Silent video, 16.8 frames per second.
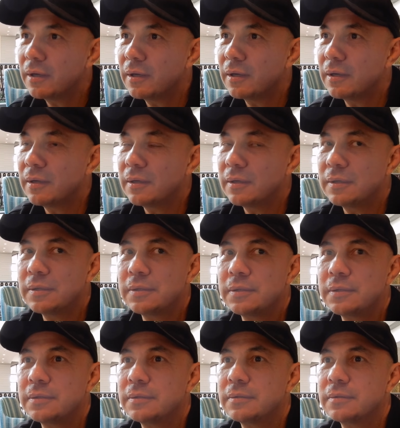
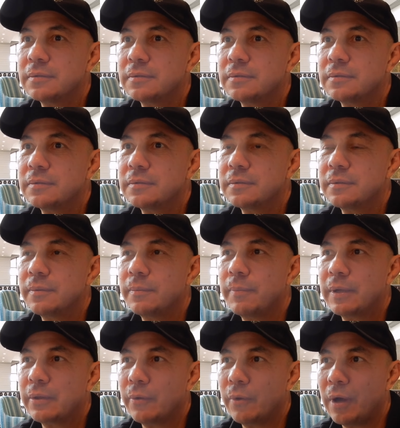Uh,
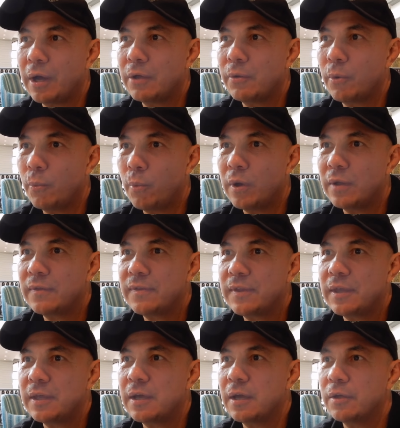but I, one
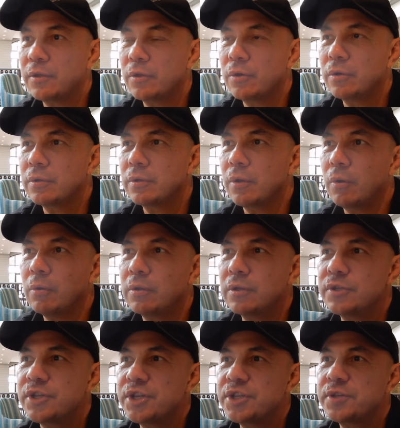thing I know, the, all
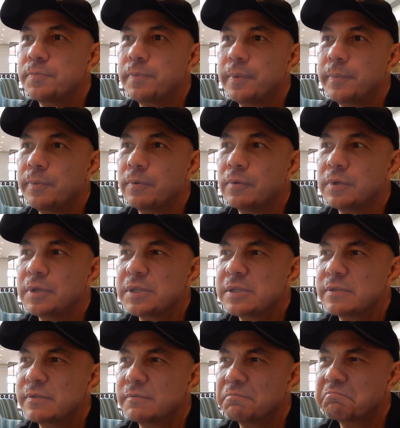the Chechen people is
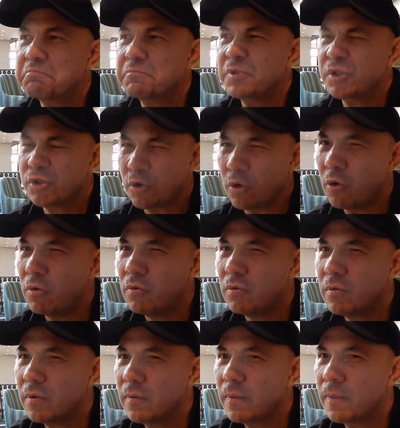strong.
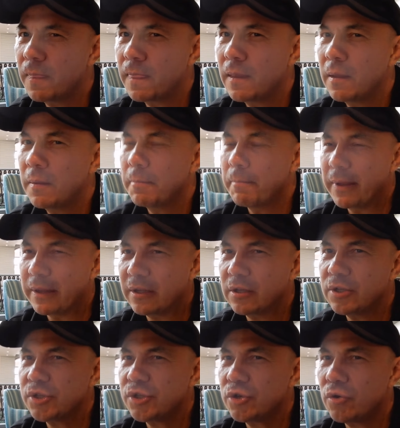Yep.
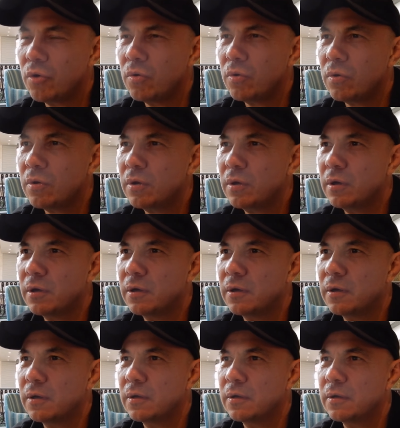Mentally strong.
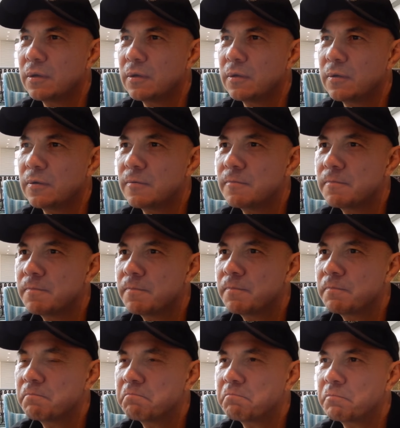Uh,
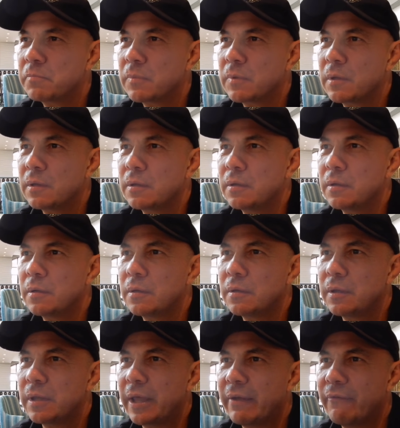
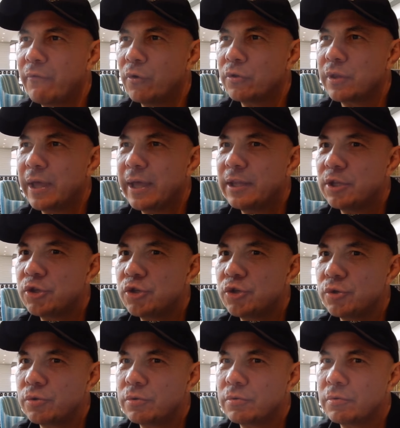they got
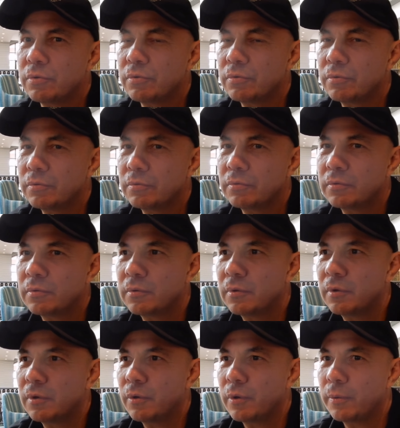attitude.
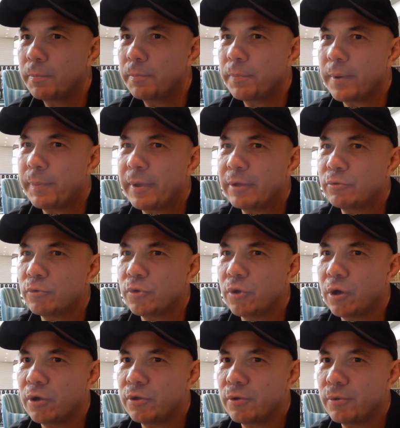Yeah. Prepared to
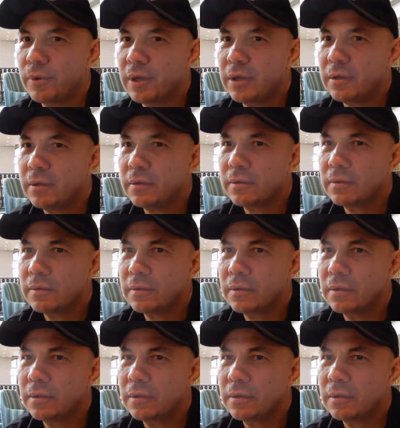die in the ring. Yeah.